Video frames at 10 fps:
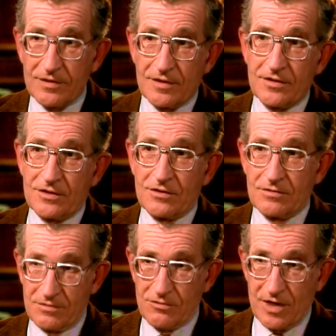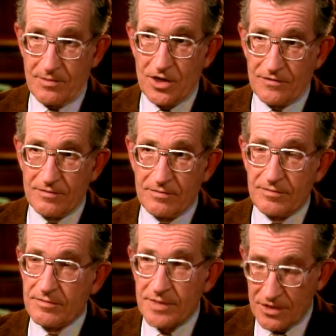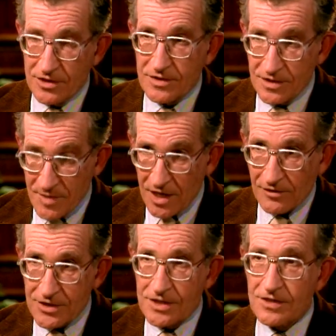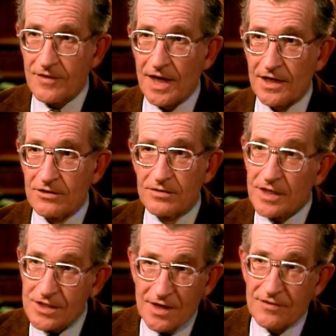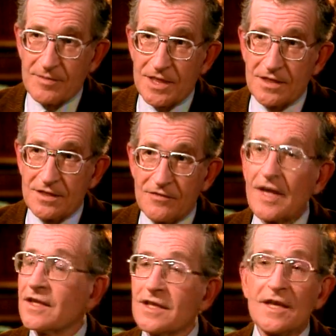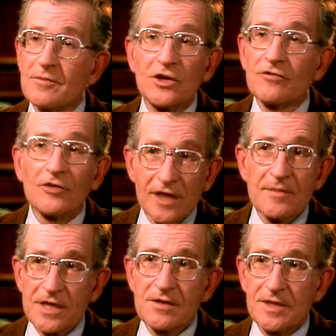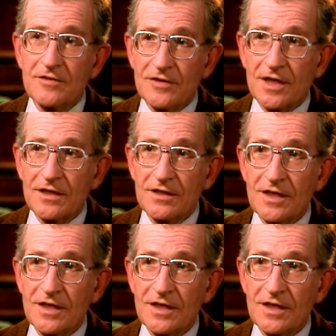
So quite apart from, because democracy is a value. It doesn't have to be defended any more than freedom has to be defended.